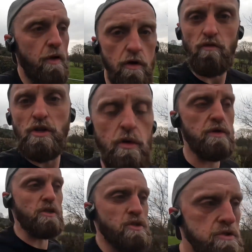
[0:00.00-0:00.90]
for long run. You don't
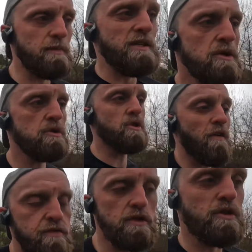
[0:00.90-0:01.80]
want it just to be too
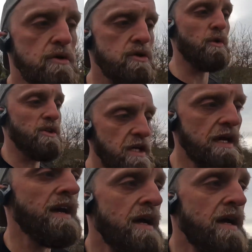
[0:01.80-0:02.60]
soft and too squishy.